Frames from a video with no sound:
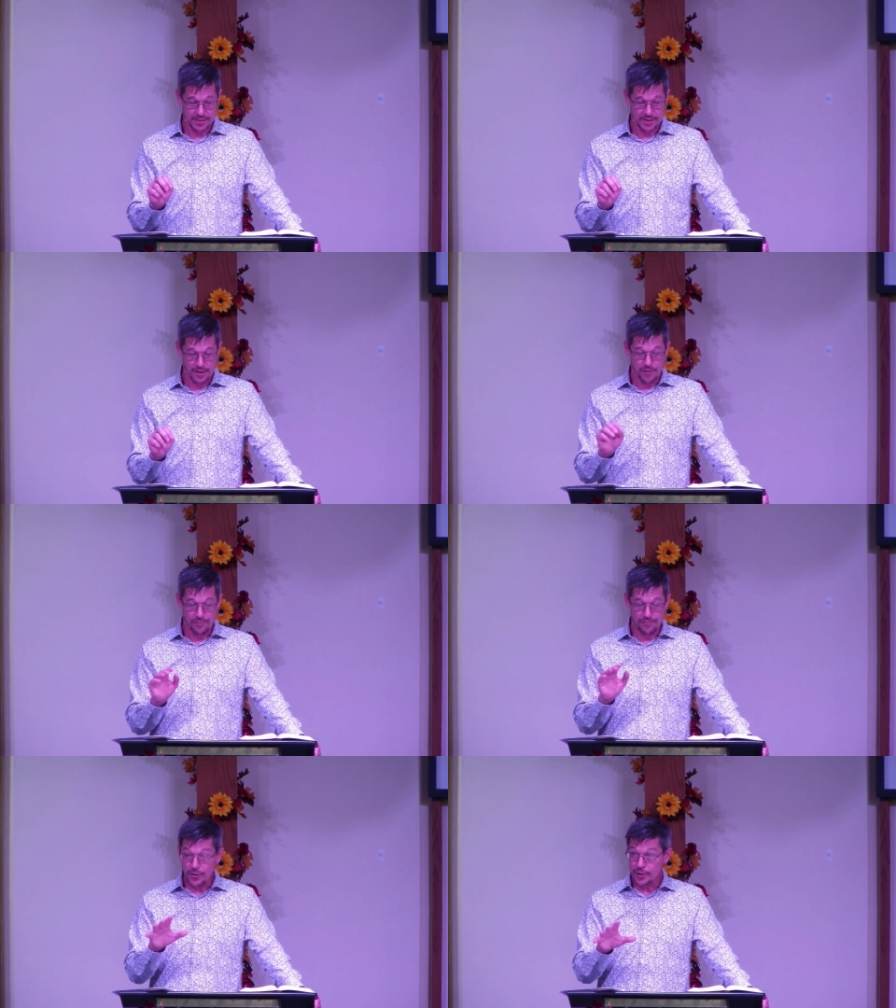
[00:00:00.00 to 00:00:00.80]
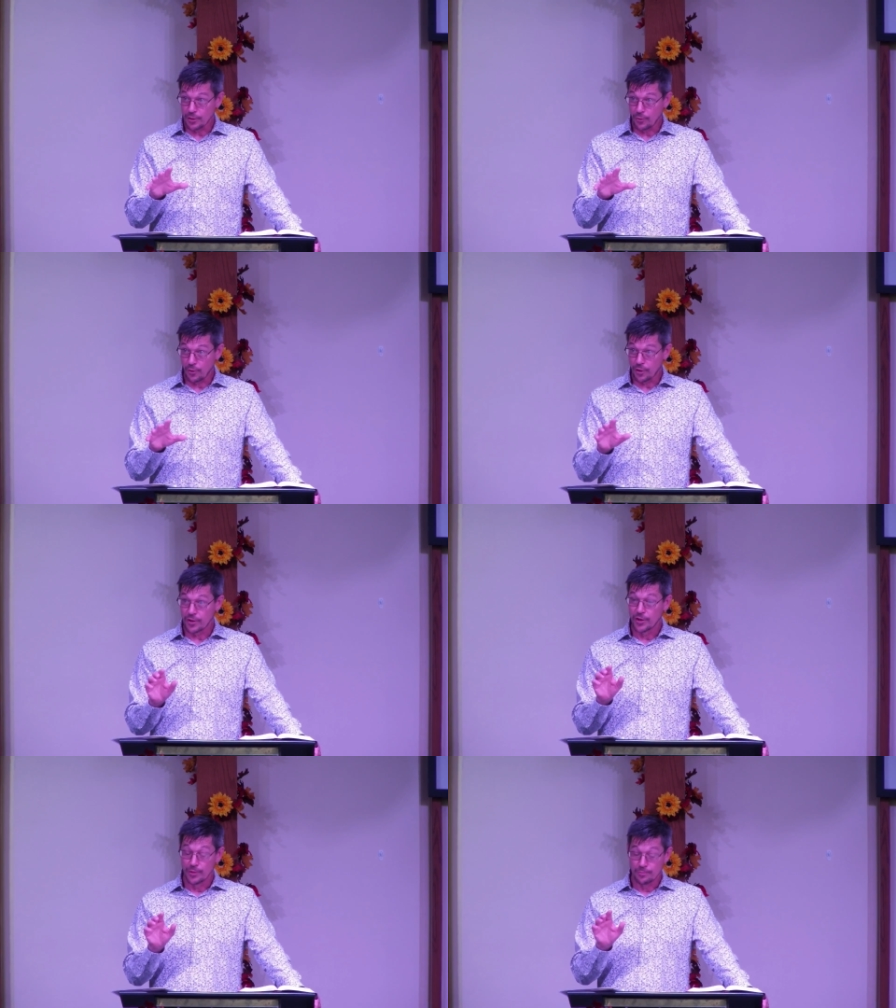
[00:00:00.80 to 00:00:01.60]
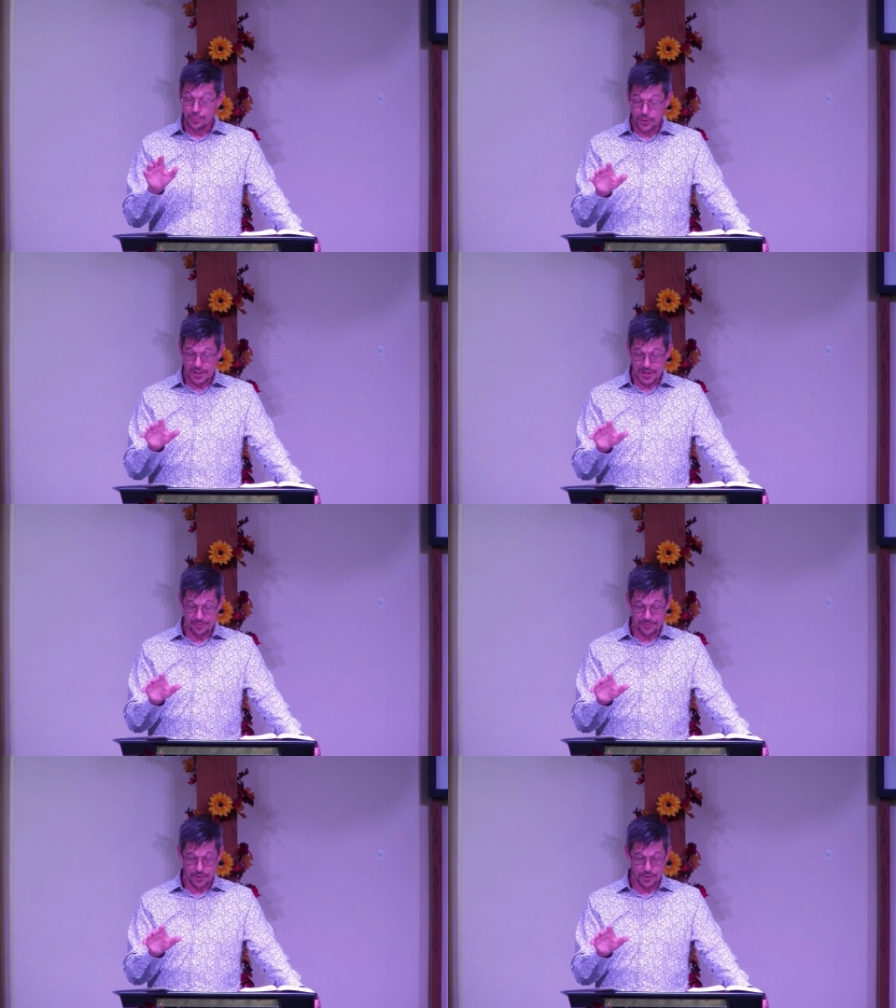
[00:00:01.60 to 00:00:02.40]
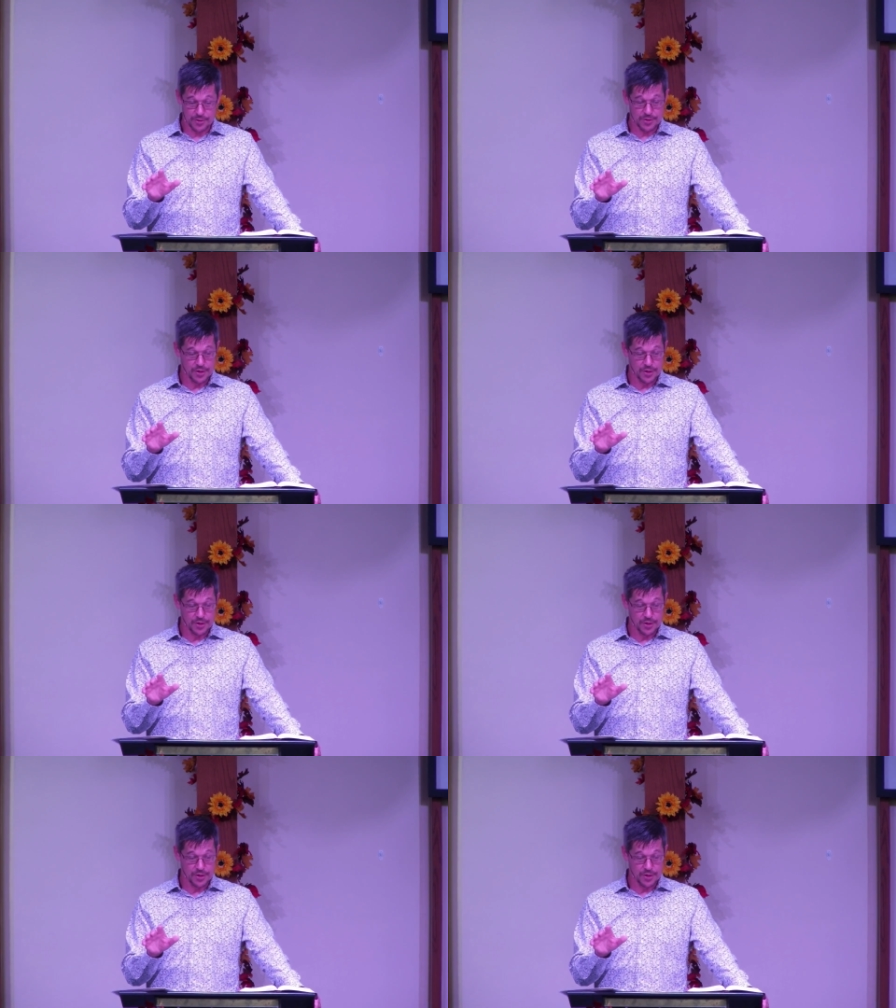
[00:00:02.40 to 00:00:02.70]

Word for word: Fearing the Lord, putting Him first,